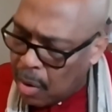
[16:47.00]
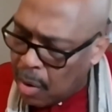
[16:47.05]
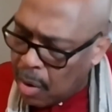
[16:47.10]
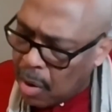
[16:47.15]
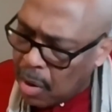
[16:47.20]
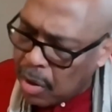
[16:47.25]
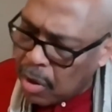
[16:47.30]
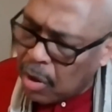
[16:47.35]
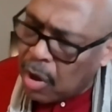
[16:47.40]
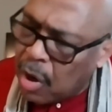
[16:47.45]

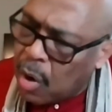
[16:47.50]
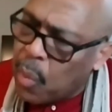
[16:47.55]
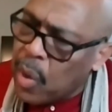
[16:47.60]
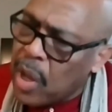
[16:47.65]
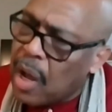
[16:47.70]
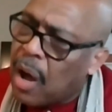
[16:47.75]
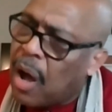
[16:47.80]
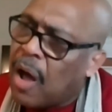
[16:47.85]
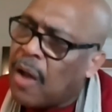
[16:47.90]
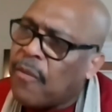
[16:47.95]
You know, we
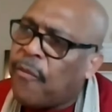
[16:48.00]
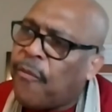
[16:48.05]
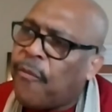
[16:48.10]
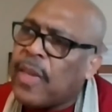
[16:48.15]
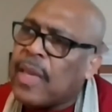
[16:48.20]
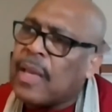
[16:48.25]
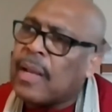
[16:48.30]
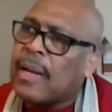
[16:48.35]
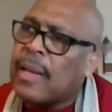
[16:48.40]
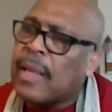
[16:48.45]
all
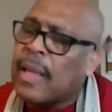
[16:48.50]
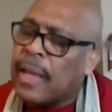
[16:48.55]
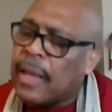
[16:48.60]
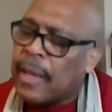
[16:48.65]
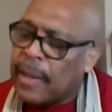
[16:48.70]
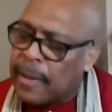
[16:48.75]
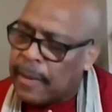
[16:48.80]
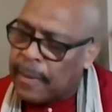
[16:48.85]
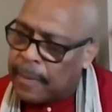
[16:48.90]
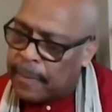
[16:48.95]
feel
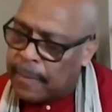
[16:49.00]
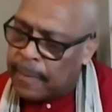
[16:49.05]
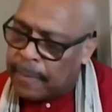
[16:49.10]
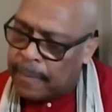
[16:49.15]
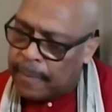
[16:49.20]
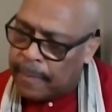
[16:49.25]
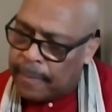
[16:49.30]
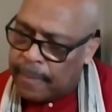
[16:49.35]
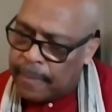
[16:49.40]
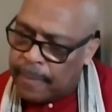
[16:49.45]
the
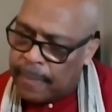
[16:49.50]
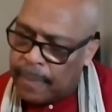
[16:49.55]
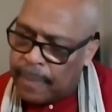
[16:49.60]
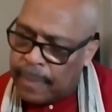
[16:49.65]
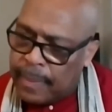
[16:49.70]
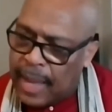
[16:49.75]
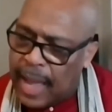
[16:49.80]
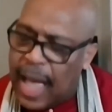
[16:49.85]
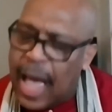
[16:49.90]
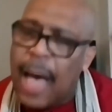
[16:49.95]

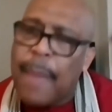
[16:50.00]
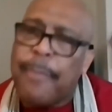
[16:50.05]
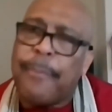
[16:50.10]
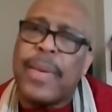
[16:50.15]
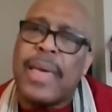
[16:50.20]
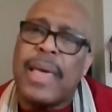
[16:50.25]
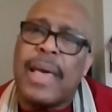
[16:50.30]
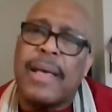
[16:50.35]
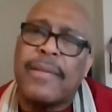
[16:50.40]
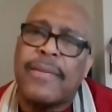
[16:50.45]

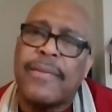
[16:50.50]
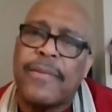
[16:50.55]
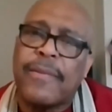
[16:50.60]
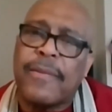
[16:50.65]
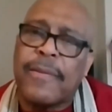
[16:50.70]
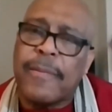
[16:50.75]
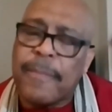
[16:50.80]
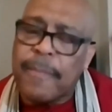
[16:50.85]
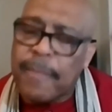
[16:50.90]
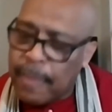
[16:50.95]
happiest